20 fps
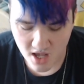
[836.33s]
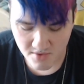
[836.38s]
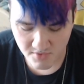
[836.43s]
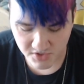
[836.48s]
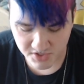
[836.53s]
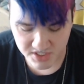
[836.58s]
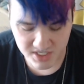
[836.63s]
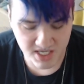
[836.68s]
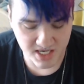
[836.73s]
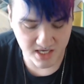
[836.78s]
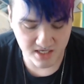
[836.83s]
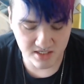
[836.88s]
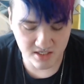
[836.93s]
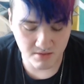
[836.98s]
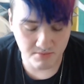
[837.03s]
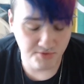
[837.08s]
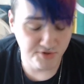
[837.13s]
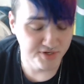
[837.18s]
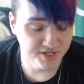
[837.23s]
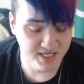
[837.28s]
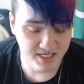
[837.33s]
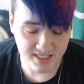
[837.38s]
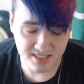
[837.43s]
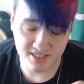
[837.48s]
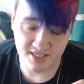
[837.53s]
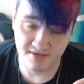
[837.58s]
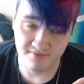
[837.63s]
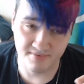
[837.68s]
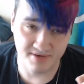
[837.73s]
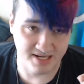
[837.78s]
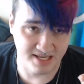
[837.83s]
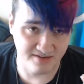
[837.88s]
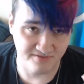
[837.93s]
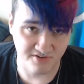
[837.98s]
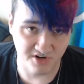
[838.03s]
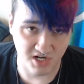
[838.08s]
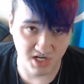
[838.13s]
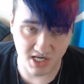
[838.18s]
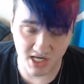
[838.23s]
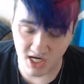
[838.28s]
We'll see, because your boy needs to save money
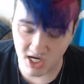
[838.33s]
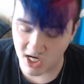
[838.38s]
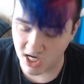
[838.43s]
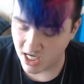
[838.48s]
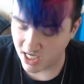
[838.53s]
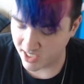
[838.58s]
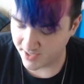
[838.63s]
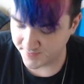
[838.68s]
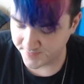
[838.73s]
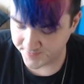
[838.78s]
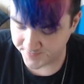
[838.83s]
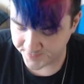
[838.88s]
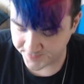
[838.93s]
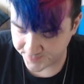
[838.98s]
for a car.